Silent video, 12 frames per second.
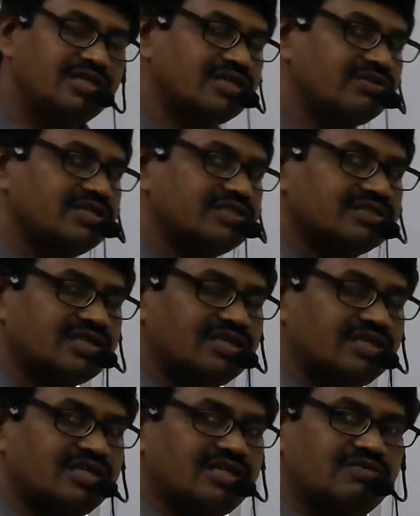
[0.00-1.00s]
Otherwise,
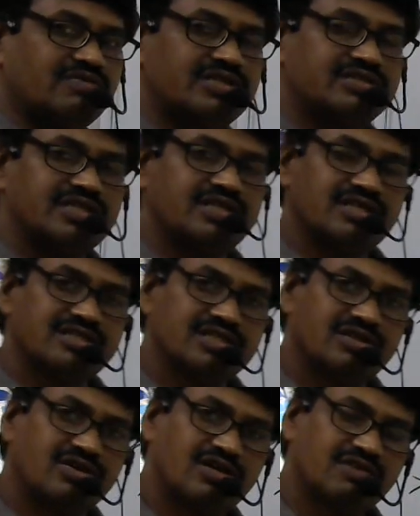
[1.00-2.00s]
what is the increasing
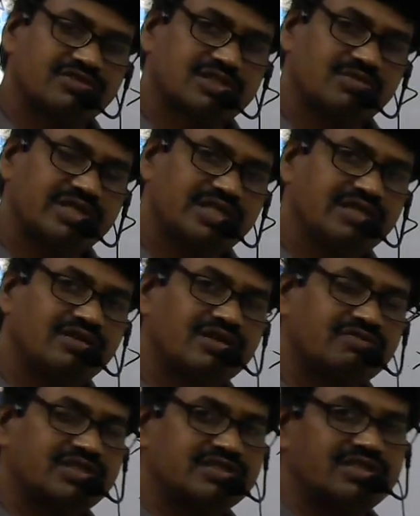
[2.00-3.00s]
order of stability or
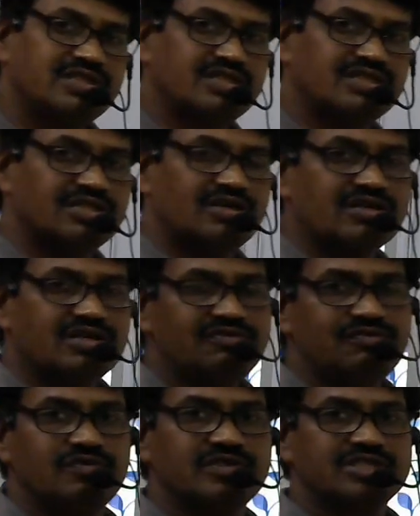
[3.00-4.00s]
what is the decreasing order
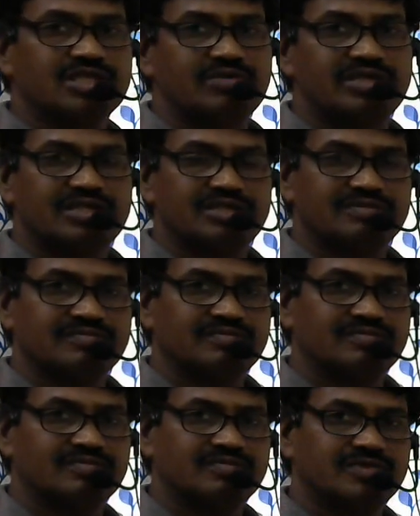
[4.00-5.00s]
of stability.
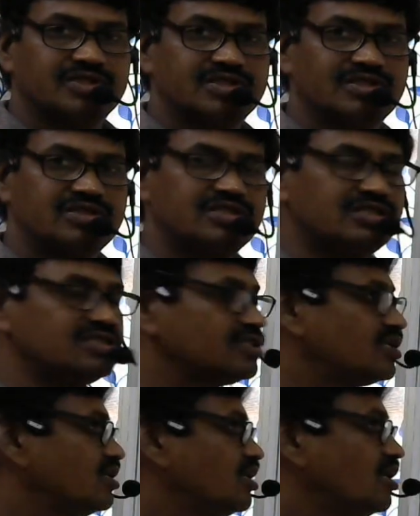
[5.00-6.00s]
So this is
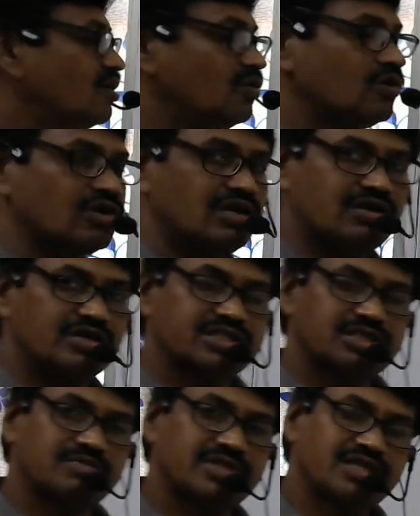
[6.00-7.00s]
the overall
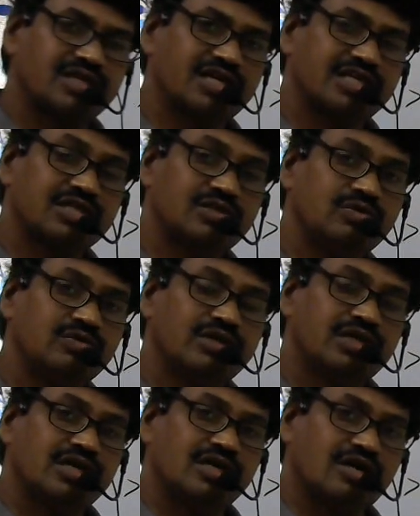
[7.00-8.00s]
concept related to
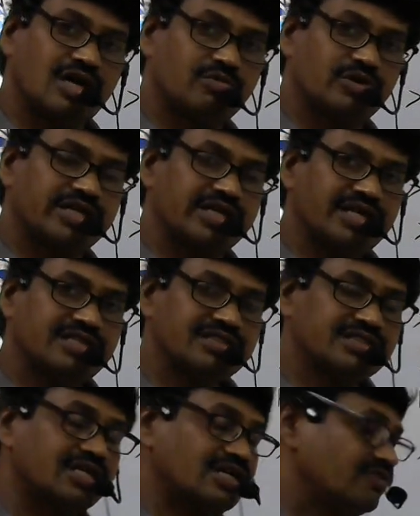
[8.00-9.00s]
carbocations.
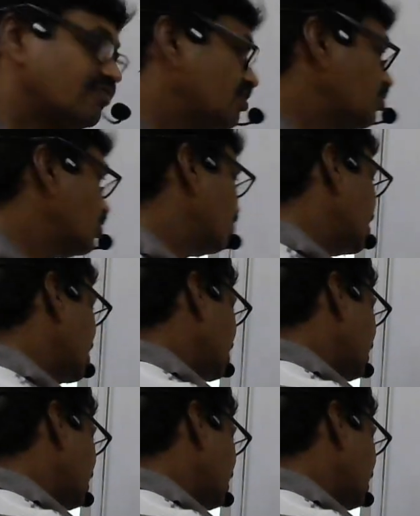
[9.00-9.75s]
One more very